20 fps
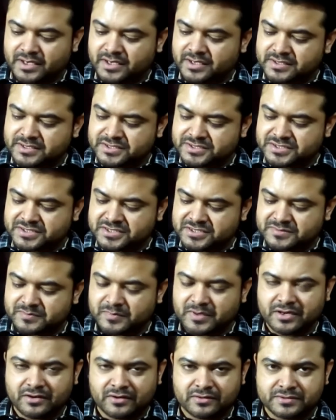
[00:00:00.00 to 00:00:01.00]
Uh, this
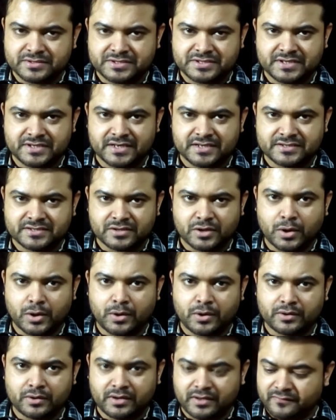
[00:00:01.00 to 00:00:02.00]
display always stays
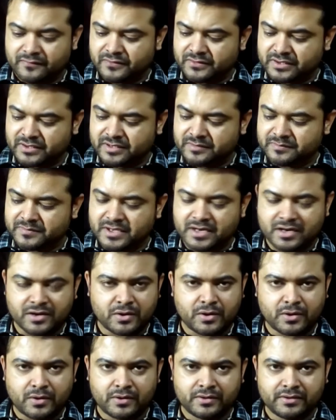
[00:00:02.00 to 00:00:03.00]
on. If you keep that
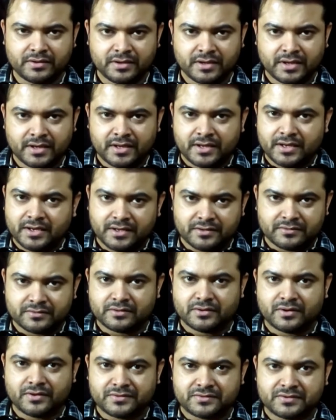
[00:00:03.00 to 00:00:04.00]
on, it will
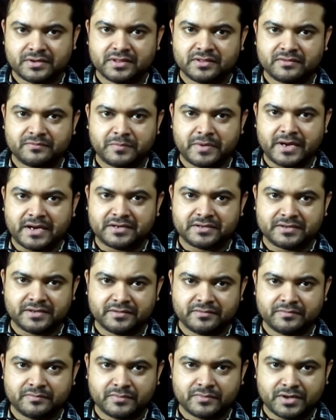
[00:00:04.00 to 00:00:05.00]
not drain the
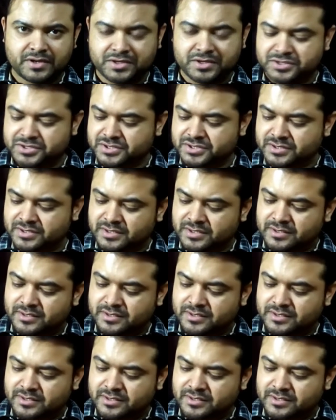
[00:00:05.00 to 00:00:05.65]
battery much.